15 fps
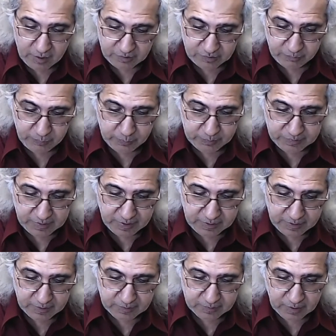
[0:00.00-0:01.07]
few
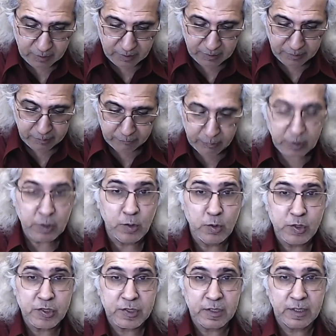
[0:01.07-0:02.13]
sentences a
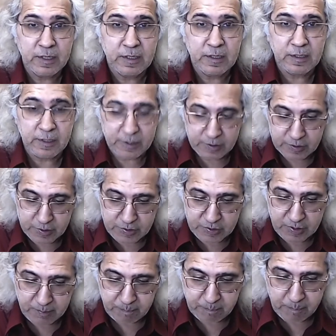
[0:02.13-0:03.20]
revolutionary
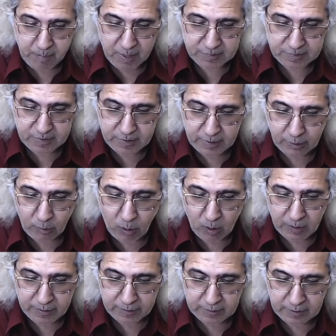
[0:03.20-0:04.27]
leadership must
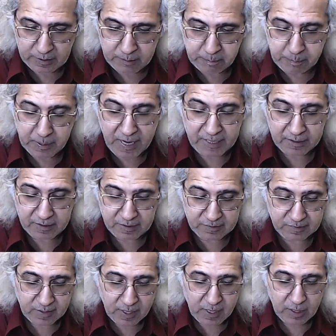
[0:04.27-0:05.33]
accordingly practice
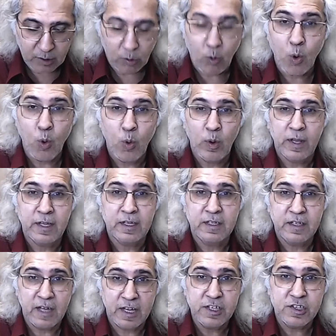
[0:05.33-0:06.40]

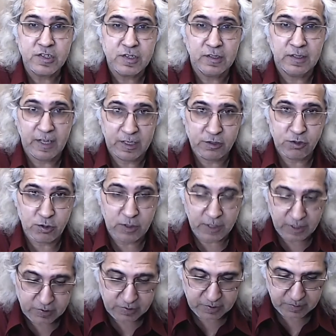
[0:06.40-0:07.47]
co-intentional
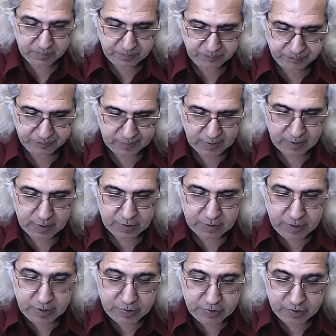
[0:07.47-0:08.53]
education
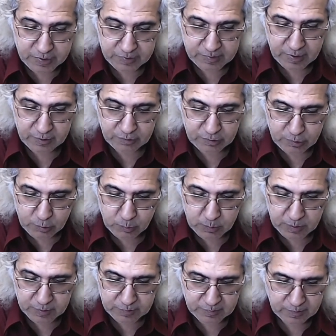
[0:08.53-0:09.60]
teachers and students